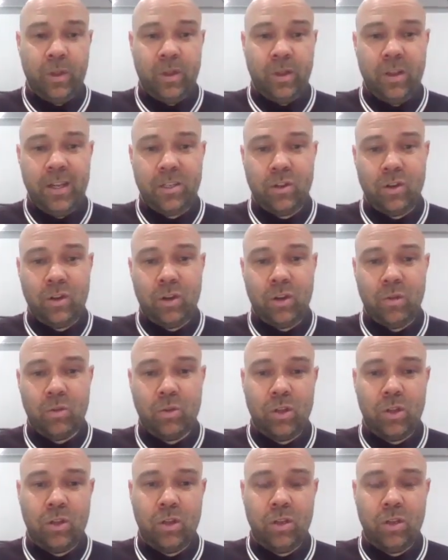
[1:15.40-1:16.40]
leisure and
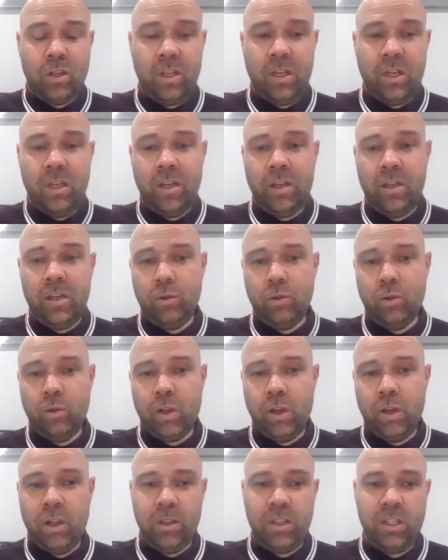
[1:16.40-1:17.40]
culture Dundee,
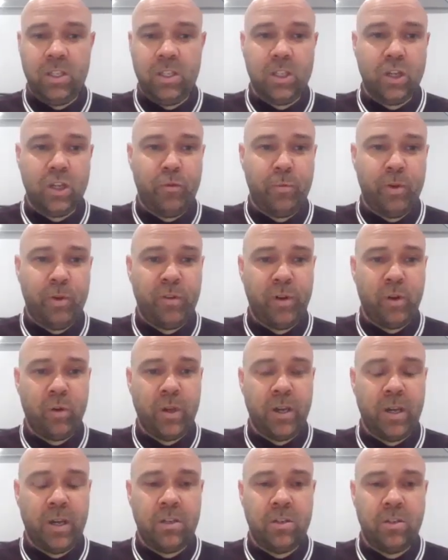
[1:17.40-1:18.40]
looking at leases of
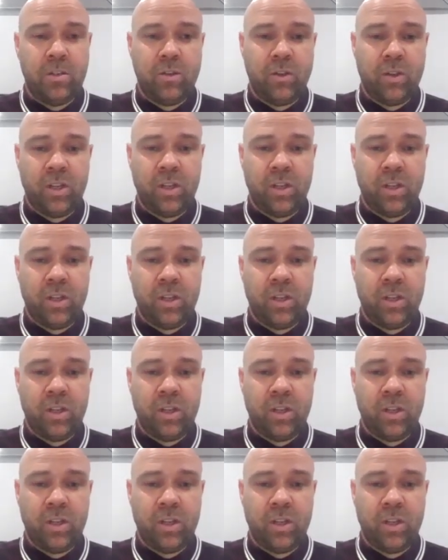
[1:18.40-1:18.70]
pavilions,